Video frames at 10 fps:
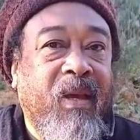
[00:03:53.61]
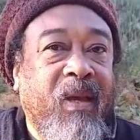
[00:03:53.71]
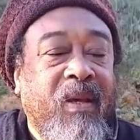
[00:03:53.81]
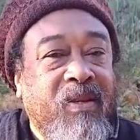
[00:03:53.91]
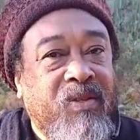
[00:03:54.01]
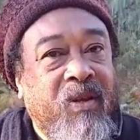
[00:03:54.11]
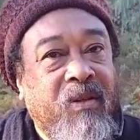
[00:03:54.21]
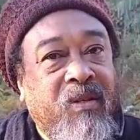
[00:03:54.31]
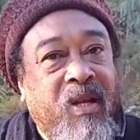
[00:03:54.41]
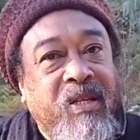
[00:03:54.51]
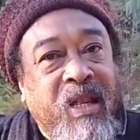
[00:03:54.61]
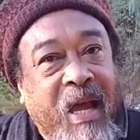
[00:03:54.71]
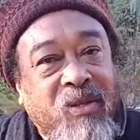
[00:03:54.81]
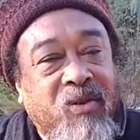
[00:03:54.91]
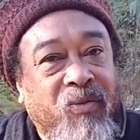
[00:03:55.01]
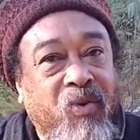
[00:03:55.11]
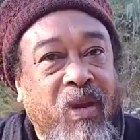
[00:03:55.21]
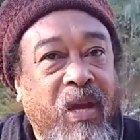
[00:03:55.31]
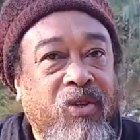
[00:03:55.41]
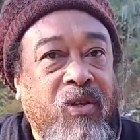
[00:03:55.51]
It is the dance of
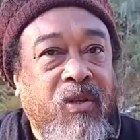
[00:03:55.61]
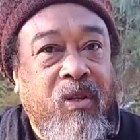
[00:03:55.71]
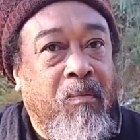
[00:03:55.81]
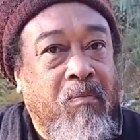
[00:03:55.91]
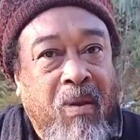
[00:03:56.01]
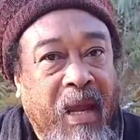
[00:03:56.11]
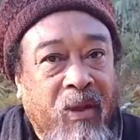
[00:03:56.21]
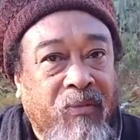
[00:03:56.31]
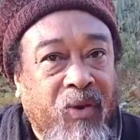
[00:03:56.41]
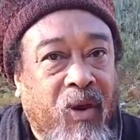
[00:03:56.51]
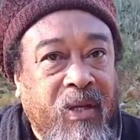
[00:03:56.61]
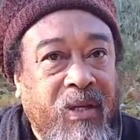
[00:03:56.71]
creation, the play of God.